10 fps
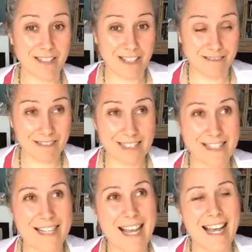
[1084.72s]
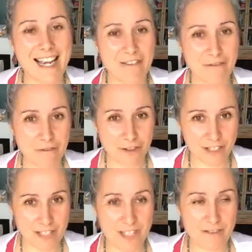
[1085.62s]
and released, and
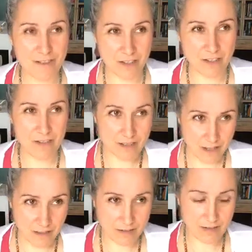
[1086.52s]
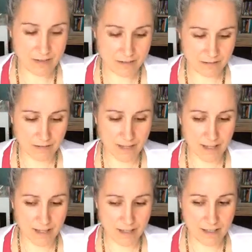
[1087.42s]
forgive yourself.
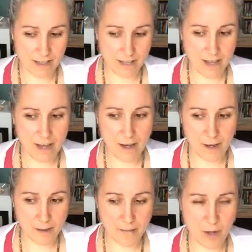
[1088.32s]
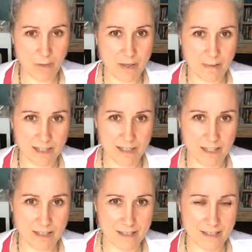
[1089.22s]
Okay? I hope that makes
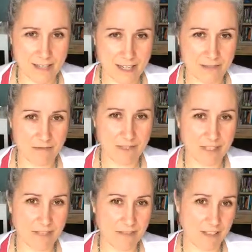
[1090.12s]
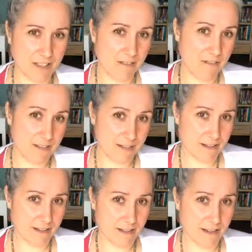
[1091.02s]
sense. I can really feel it
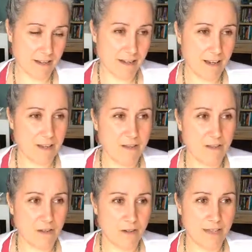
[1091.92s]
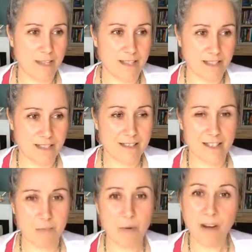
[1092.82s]
physically, so it's
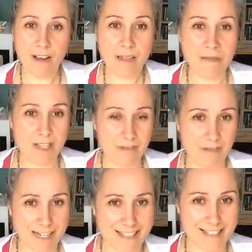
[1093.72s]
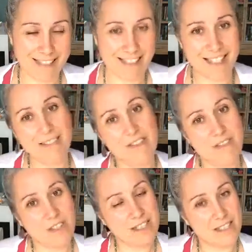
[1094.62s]
primed and ready to leave. If
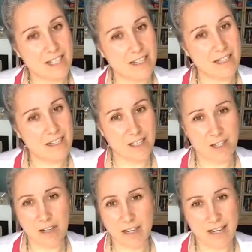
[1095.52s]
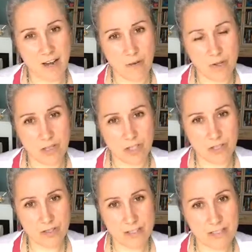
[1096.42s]
you can take, an hour or
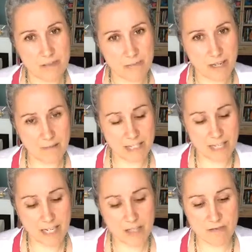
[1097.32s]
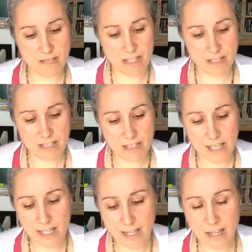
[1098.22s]
two sometime today to really look at that,